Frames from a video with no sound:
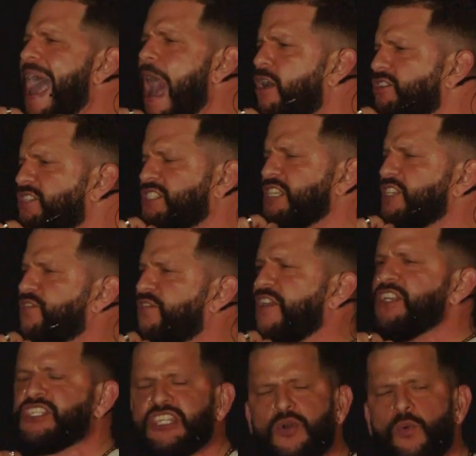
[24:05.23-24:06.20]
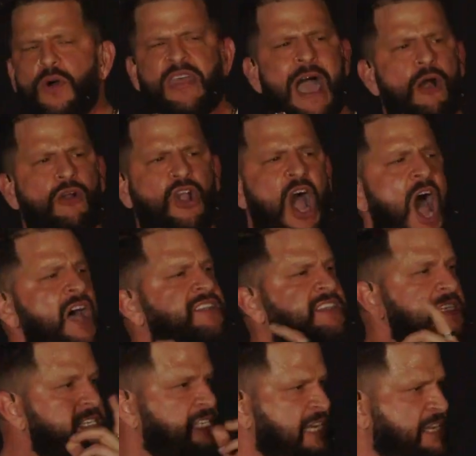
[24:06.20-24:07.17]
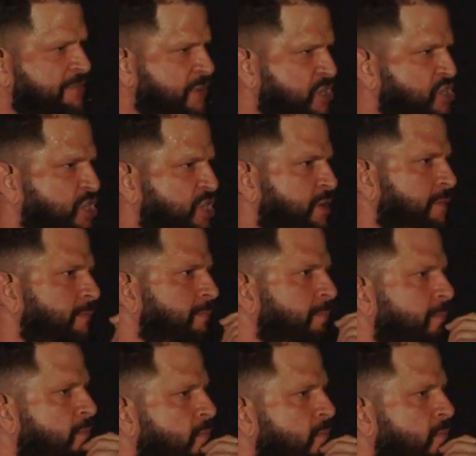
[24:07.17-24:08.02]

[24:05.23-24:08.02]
else's vision without causing division?